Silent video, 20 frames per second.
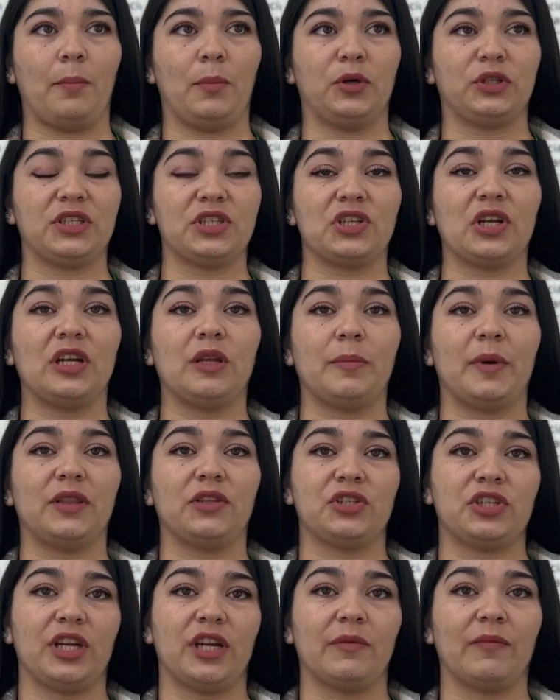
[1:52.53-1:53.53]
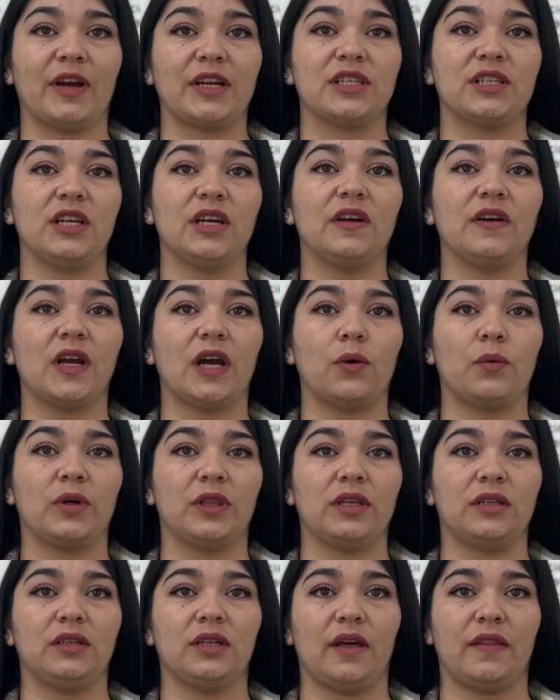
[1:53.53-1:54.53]
potentially pathogenic bacteria
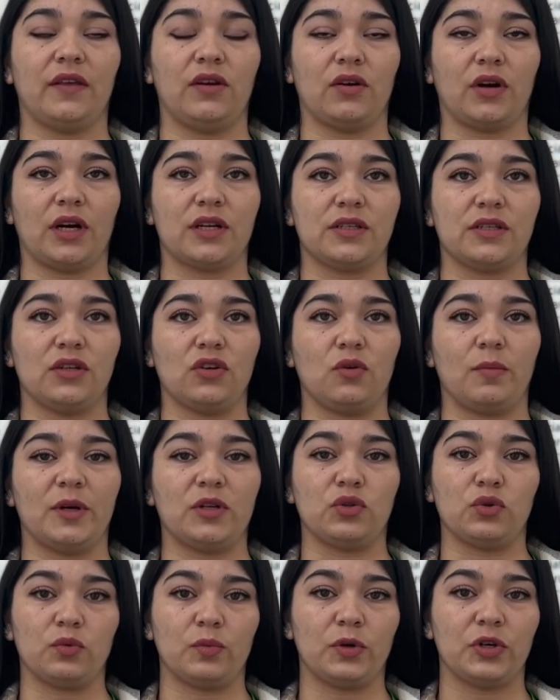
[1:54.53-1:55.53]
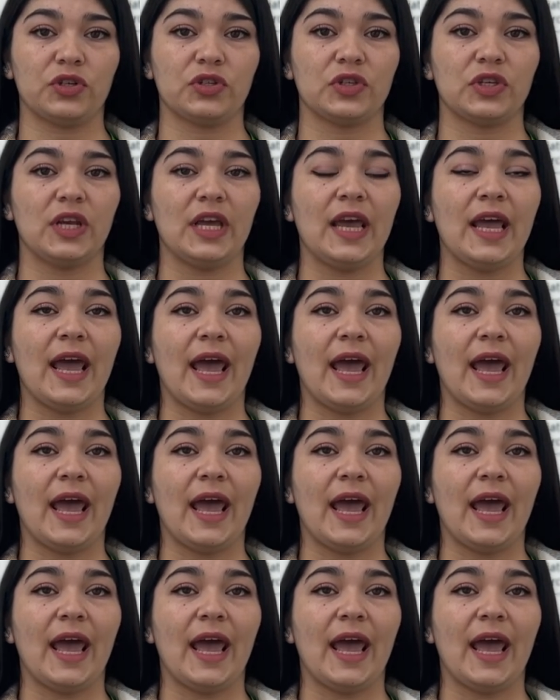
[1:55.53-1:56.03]
within the adenocarcinoma tumors,